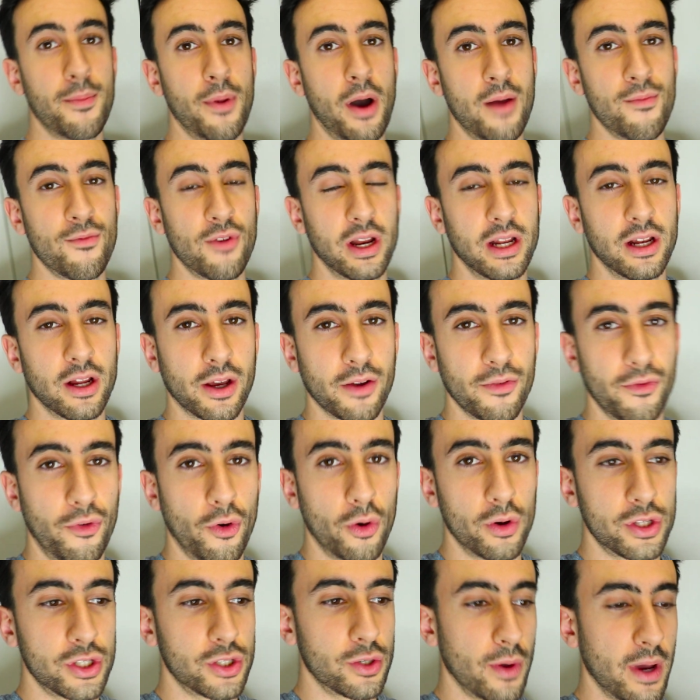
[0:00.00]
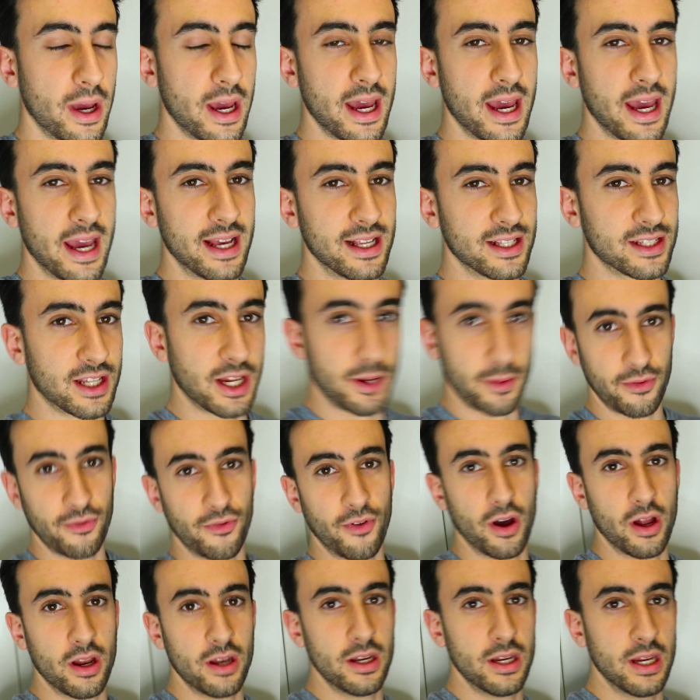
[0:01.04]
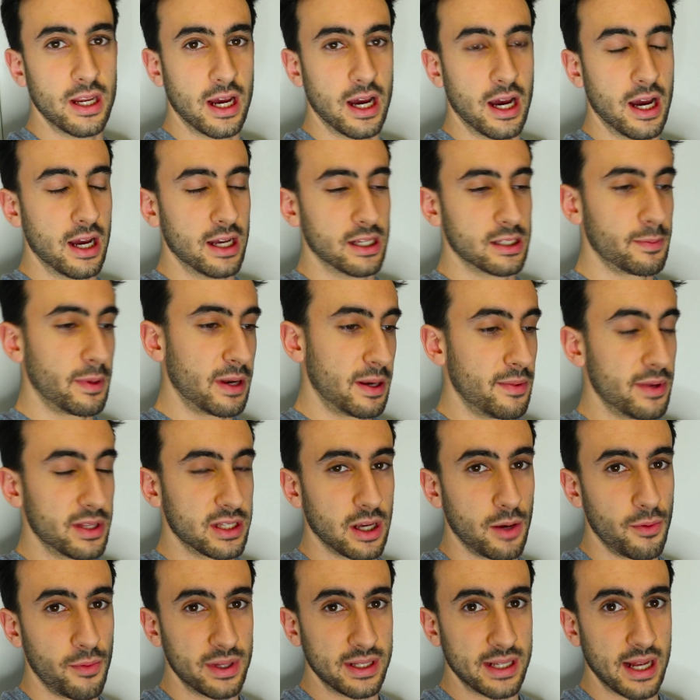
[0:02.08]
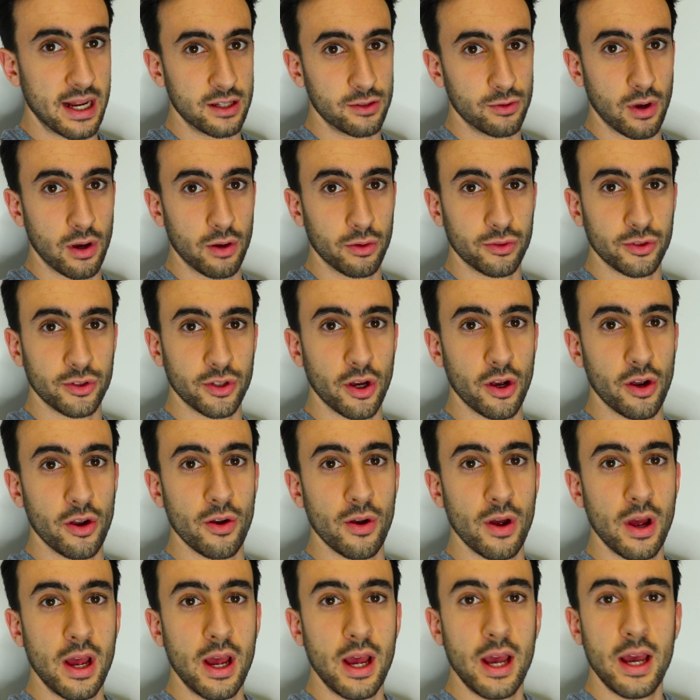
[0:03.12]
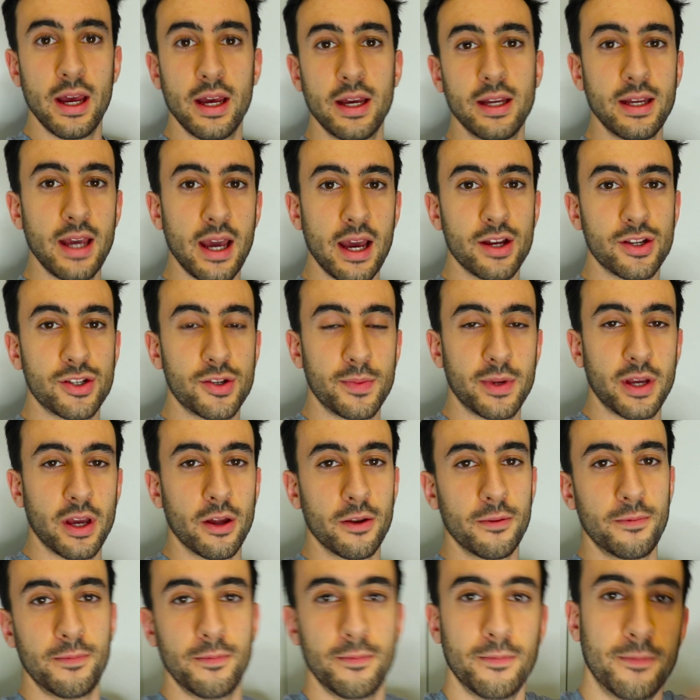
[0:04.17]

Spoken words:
but I'm really looking forward to it. It's gonna be fun, spend a bit of time with as well, so yeah, it should be good.